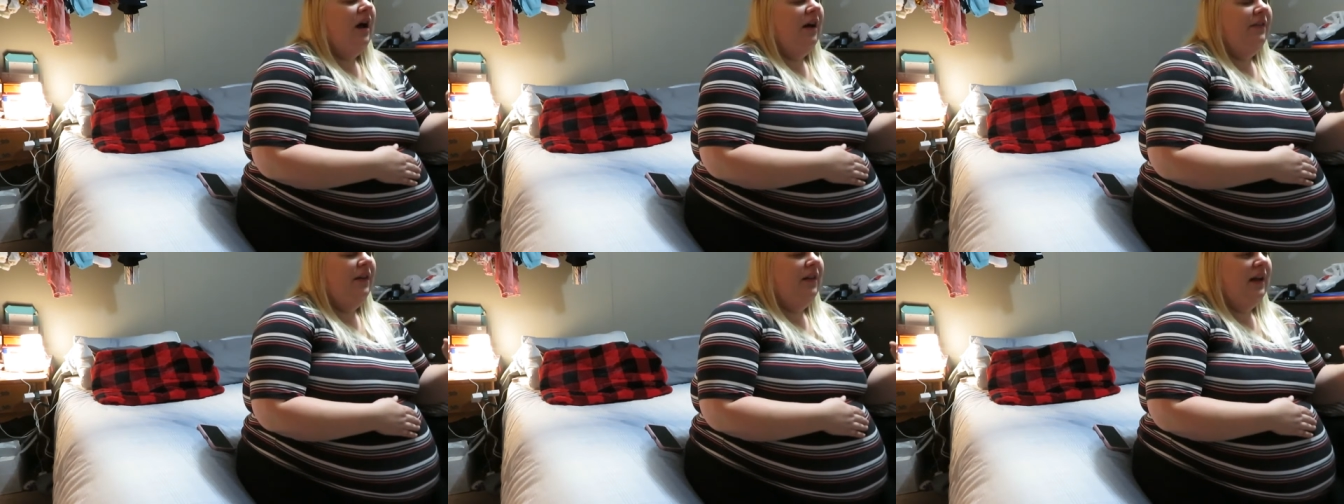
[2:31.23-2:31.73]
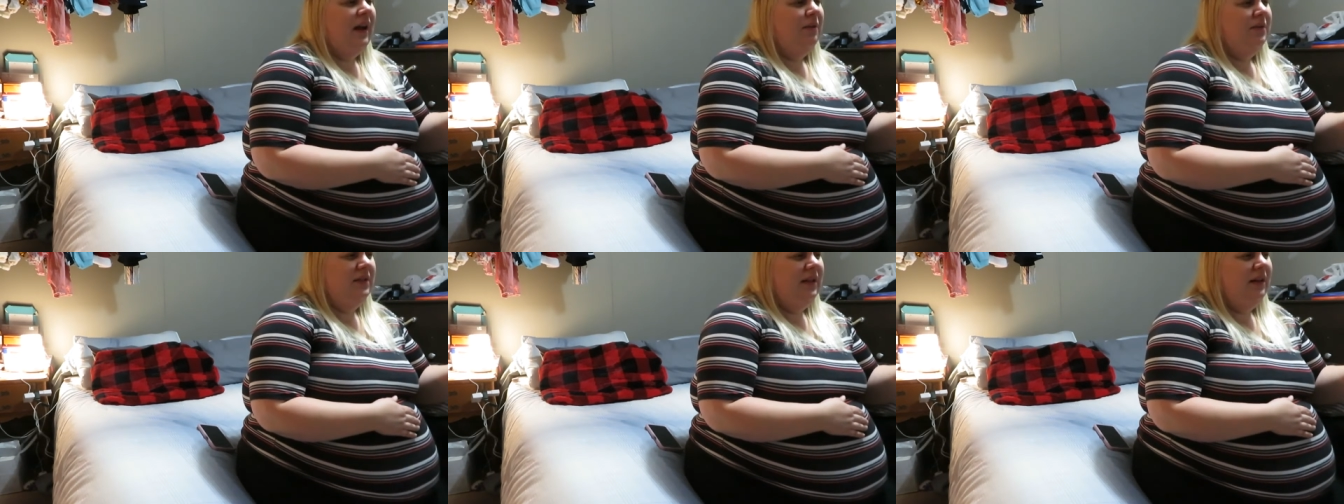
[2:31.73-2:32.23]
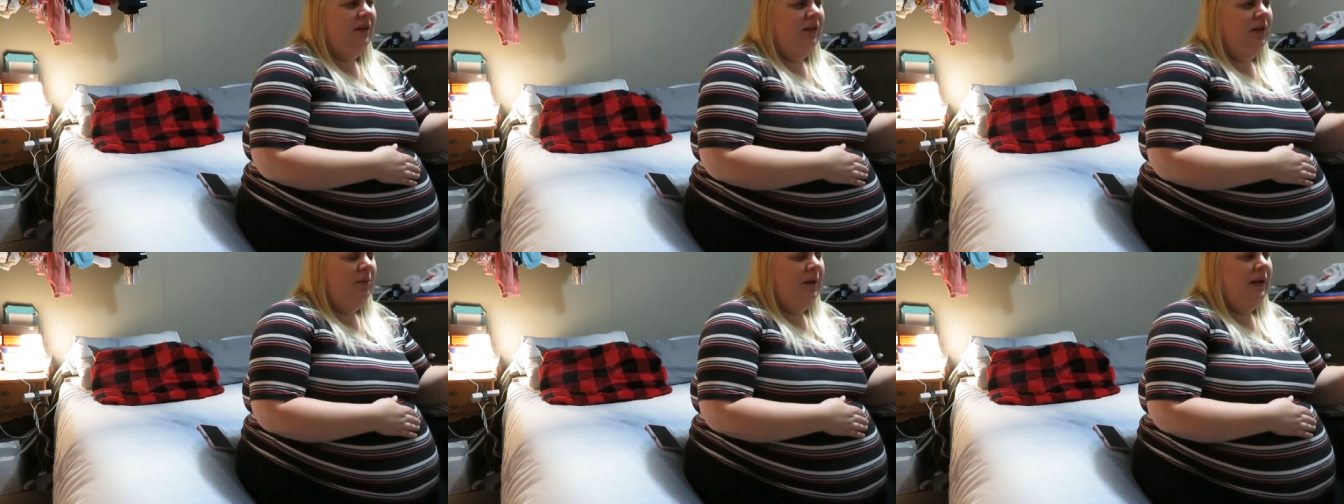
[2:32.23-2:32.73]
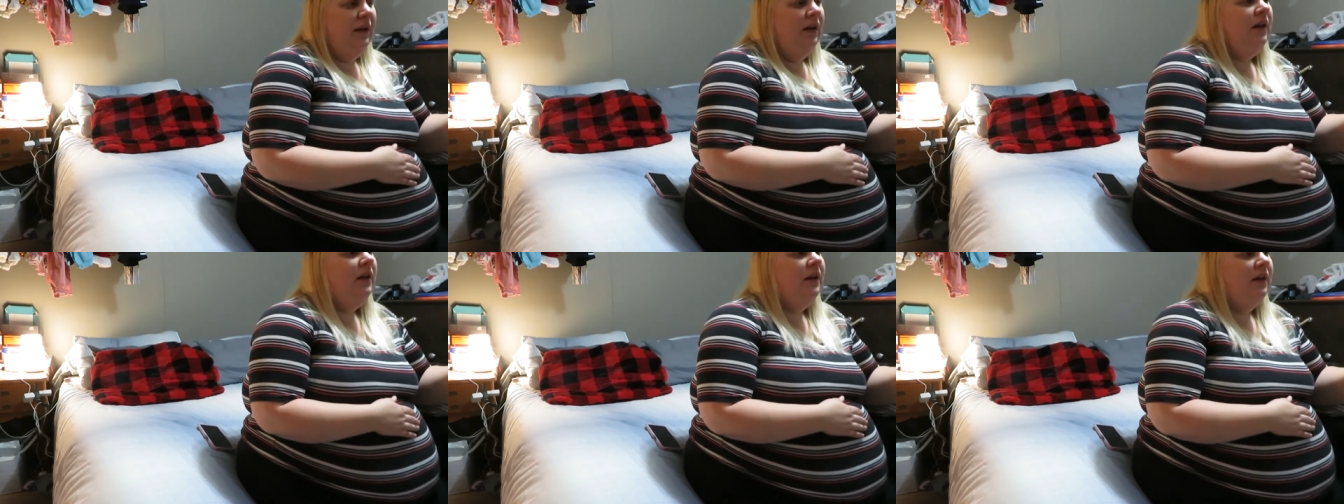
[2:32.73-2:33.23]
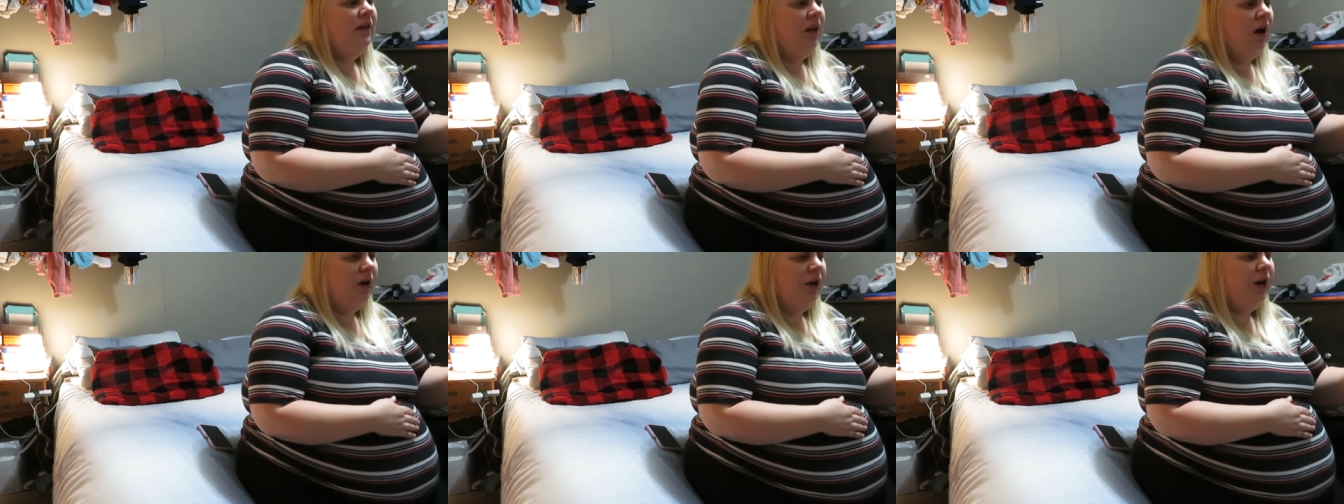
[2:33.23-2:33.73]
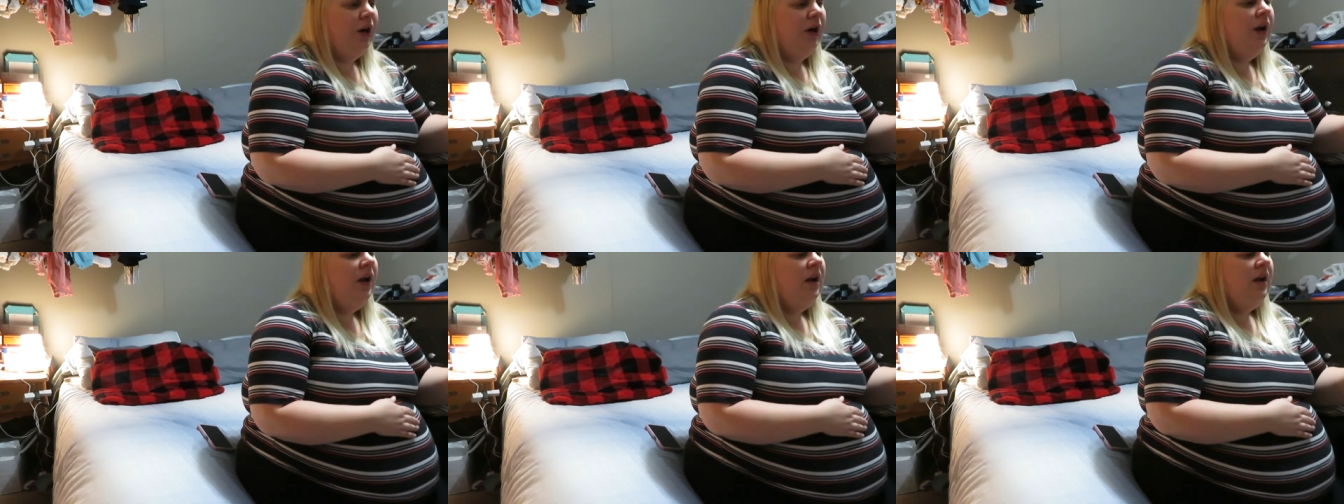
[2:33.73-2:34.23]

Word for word: I feel like I was there a little bit longer